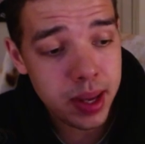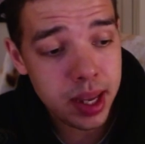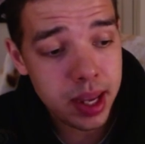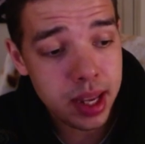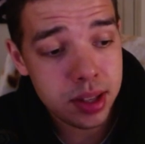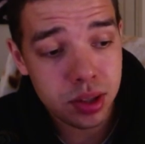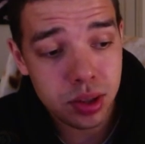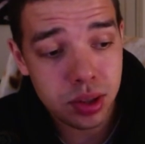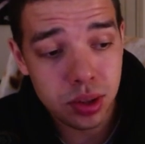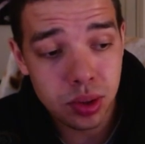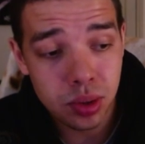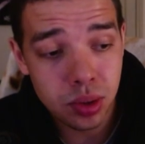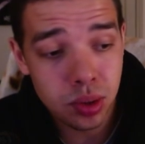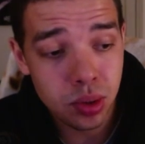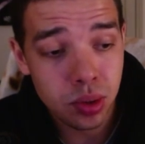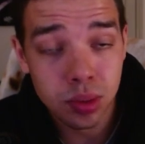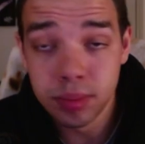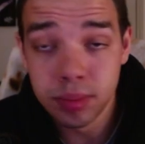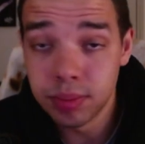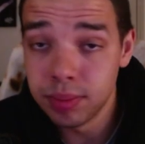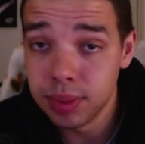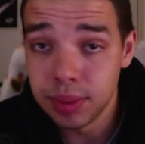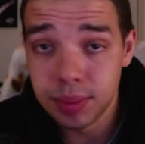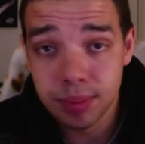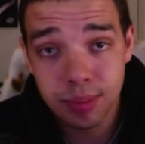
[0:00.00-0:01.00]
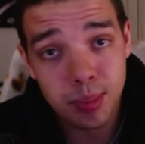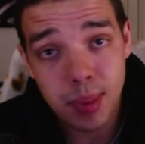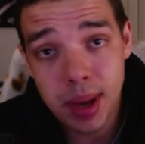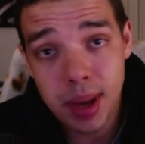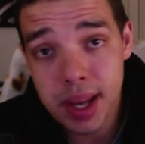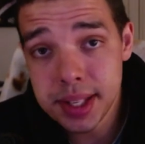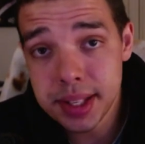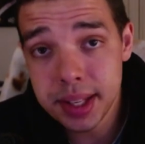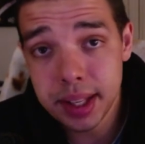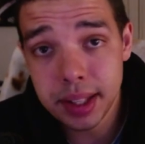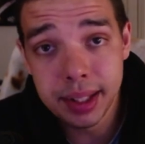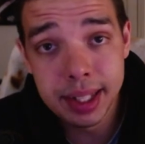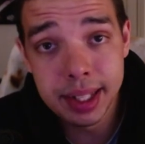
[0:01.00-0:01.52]
to
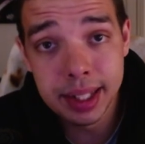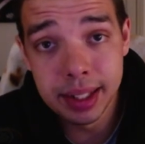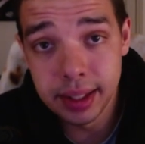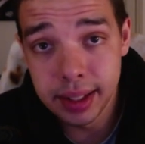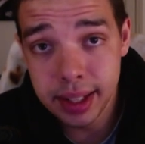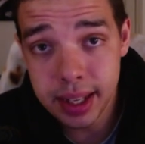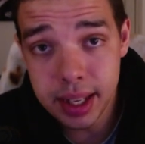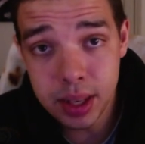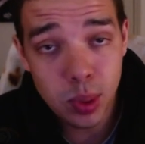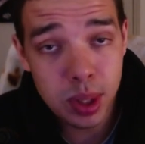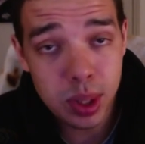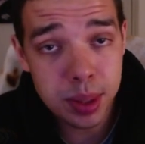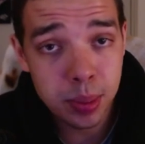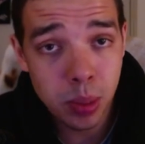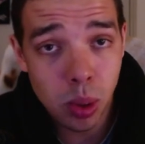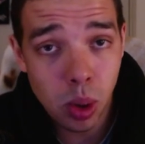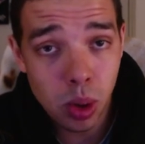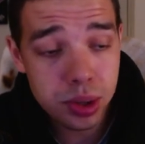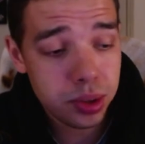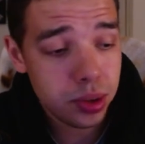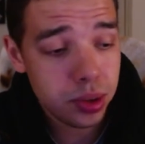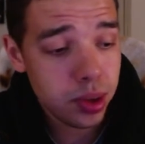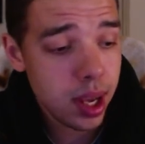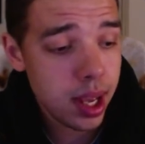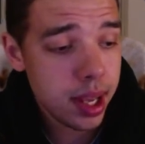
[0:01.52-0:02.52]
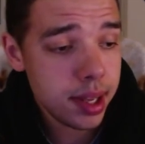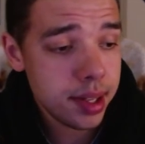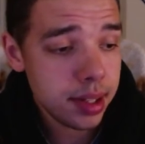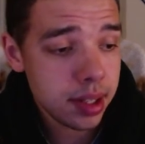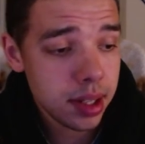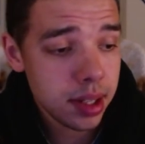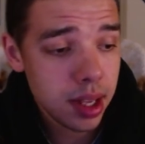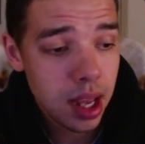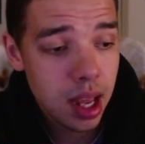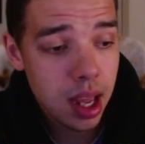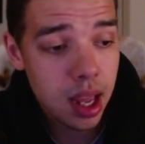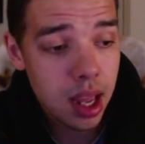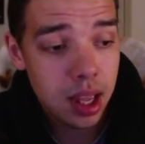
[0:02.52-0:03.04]
basically lead with Moltres,
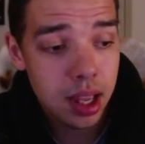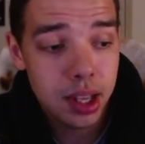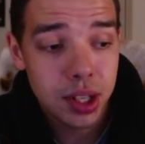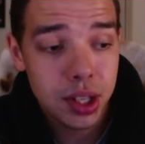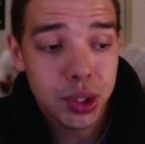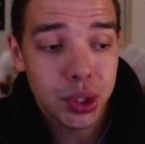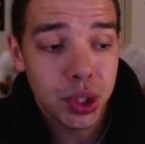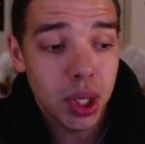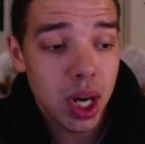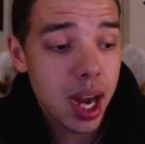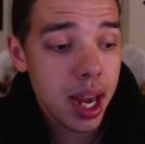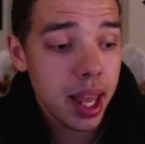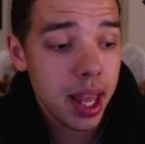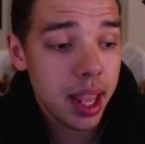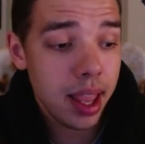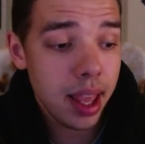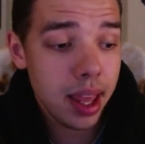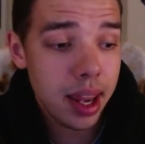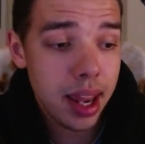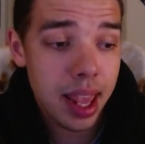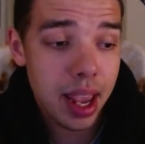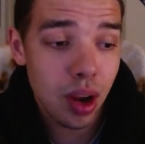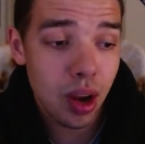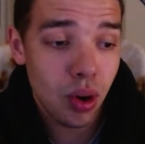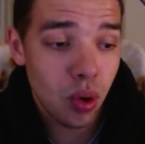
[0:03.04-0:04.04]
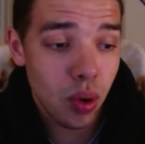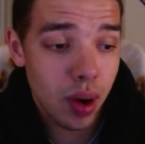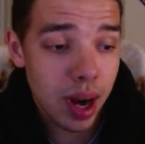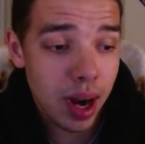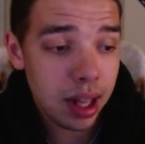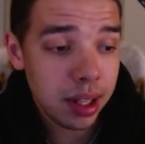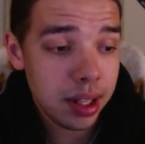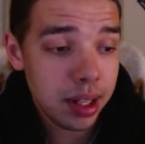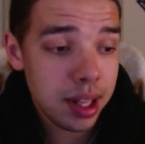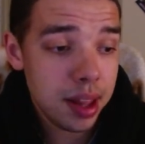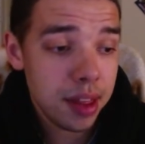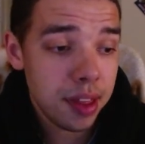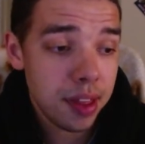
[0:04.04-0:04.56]
try to get a
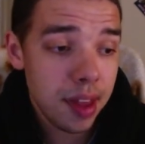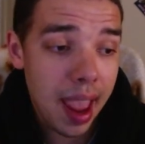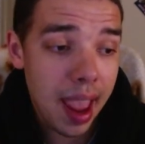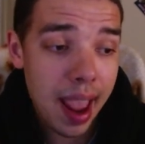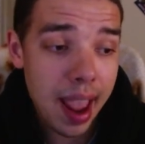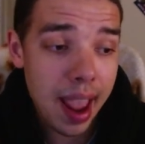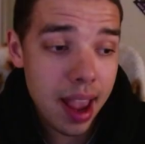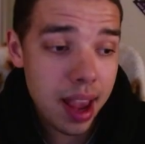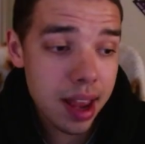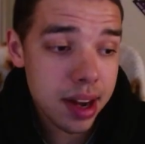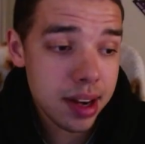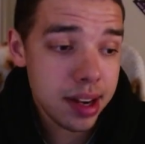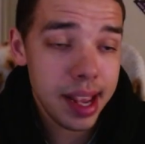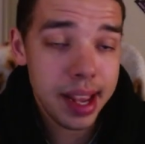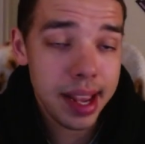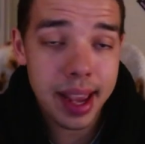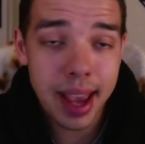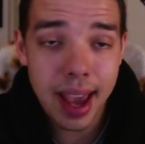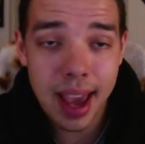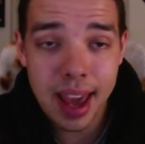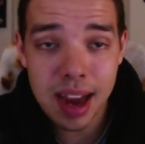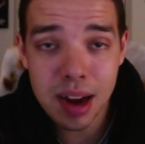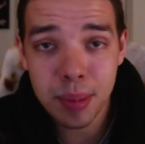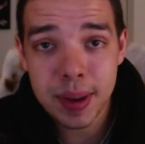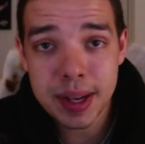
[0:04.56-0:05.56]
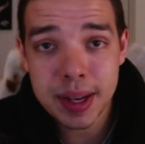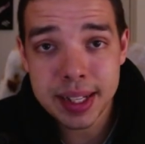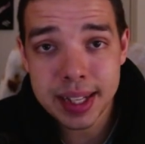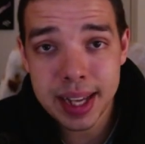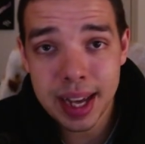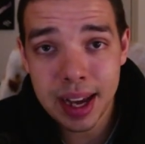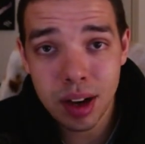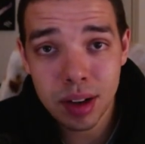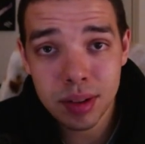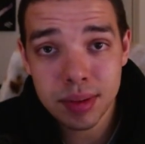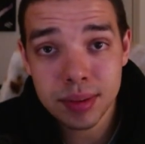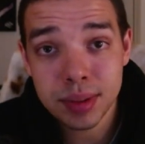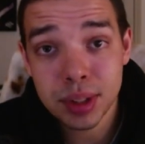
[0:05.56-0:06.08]
Growlithe and a Caterpie
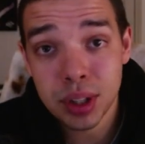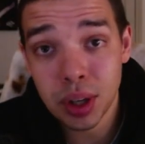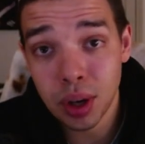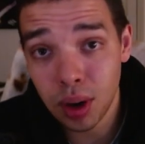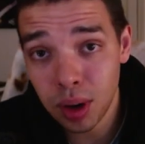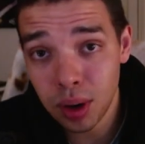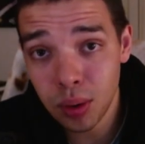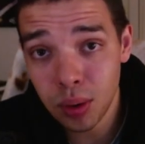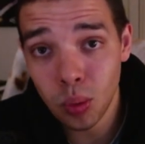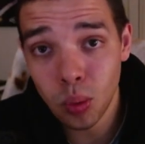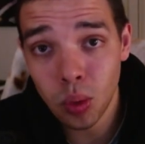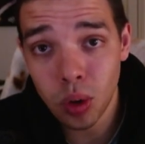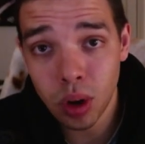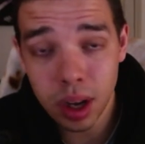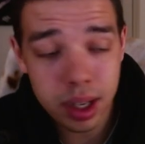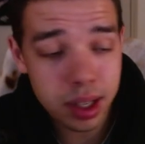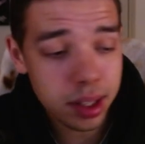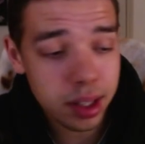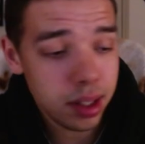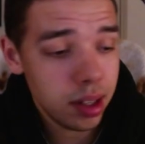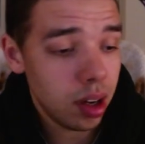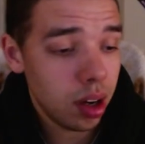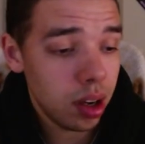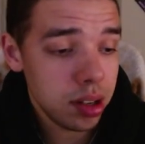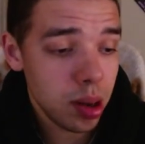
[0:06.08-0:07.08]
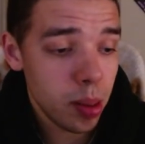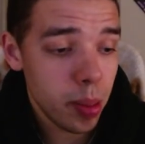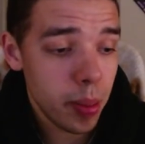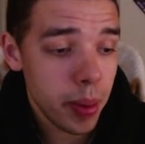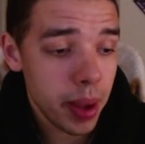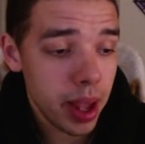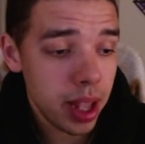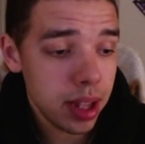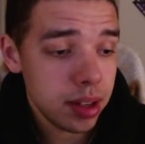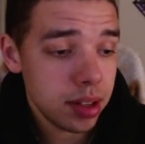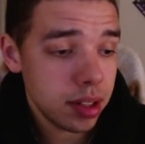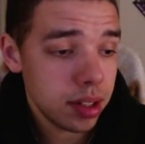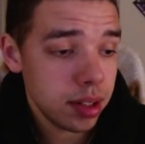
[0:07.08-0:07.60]
down turn 1 on your
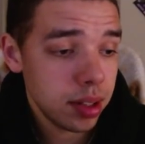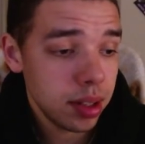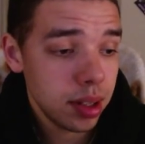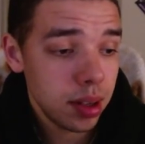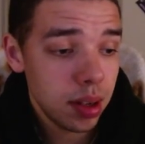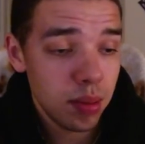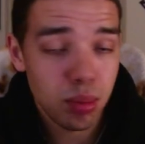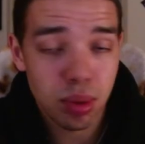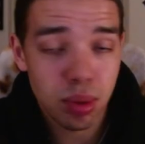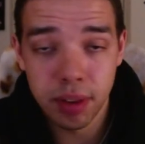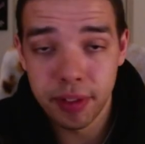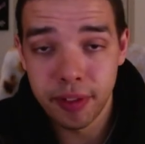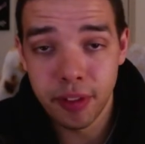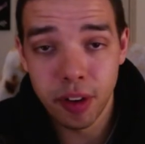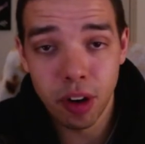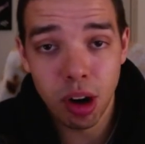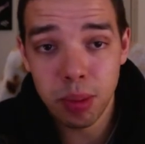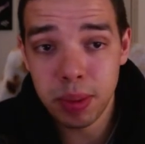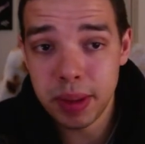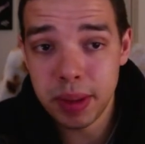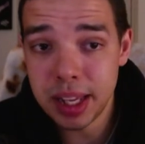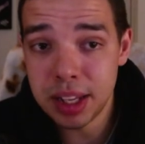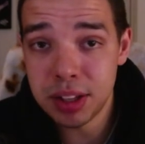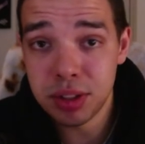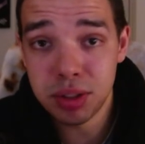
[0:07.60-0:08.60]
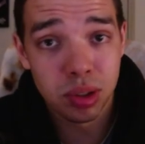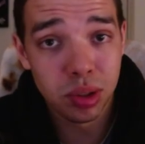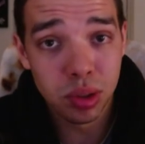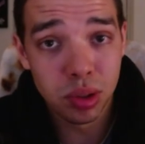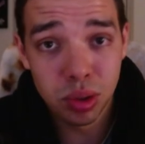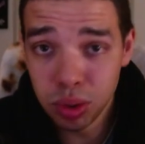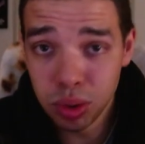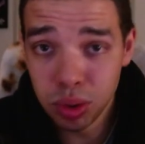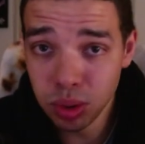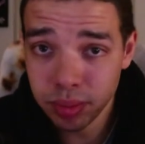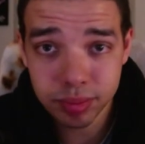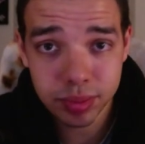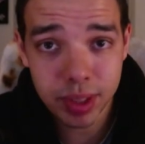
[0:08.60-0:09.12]
bench, preferably
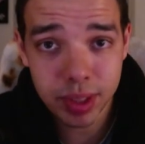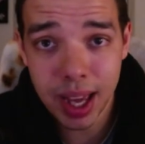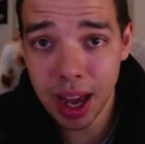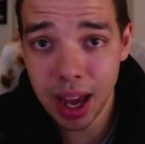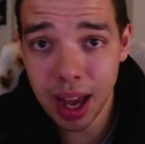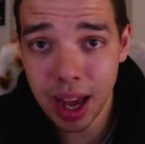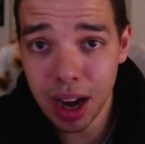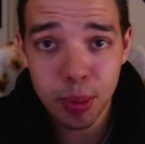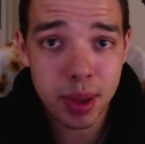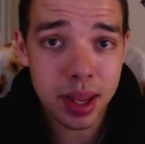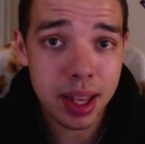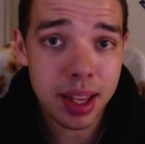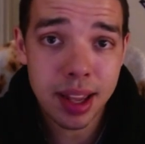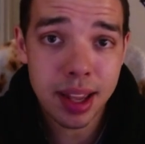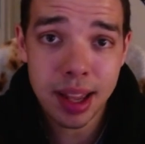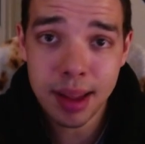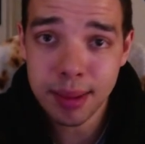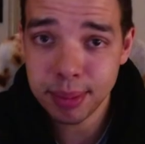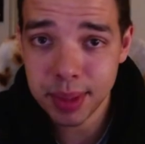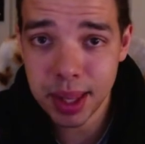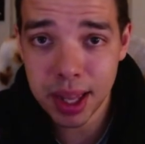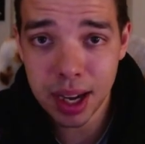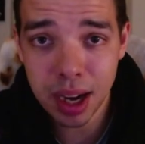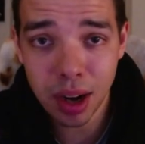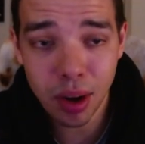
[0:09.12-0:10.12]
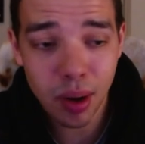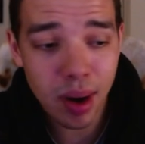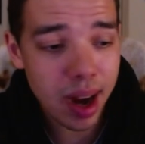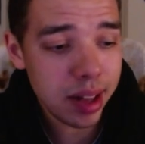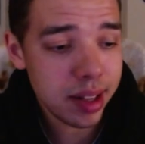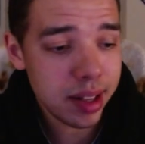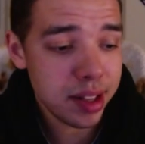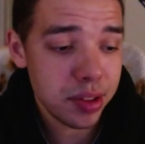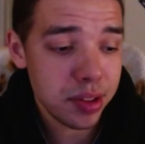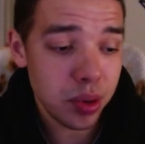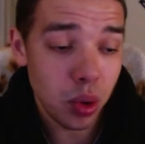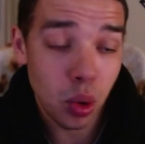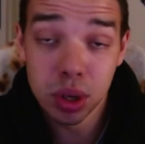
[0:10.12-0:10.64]
2 Caterpie and a
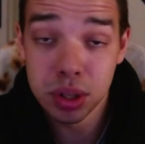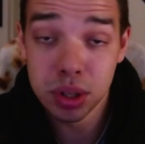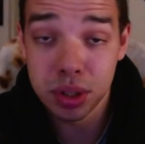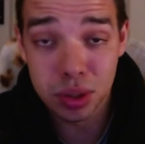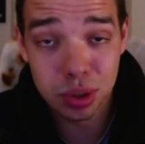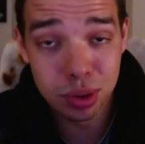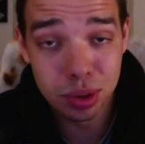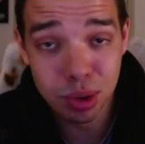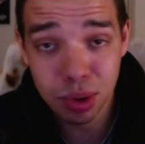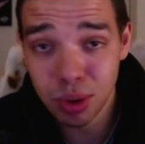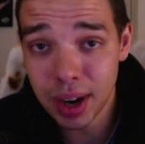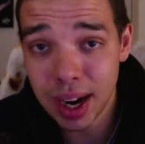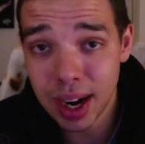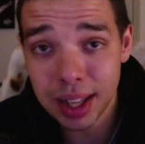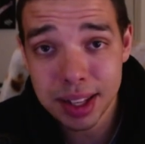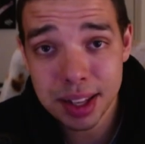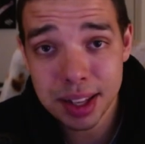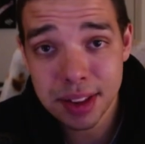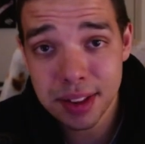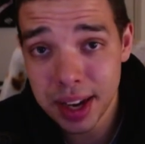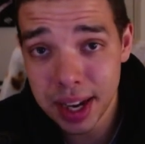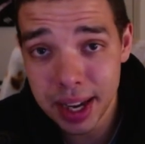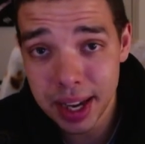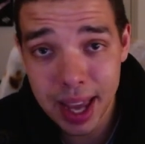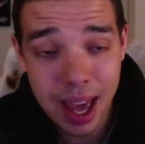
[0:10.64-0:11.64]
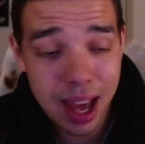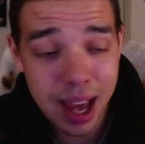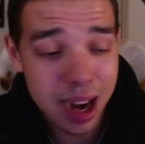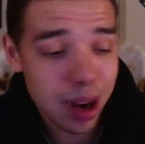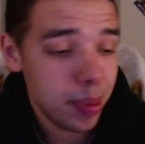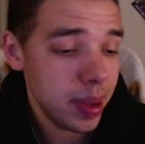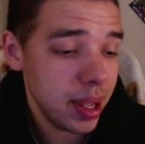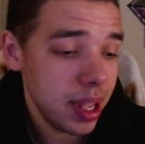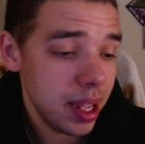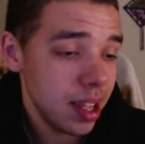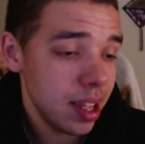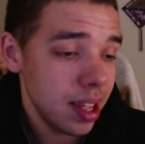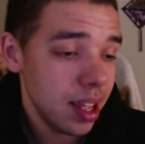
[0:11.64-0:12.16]
Growlithe, or 2 Growlithe and a
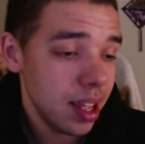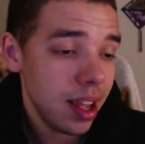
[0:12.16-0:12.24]
Caterpie.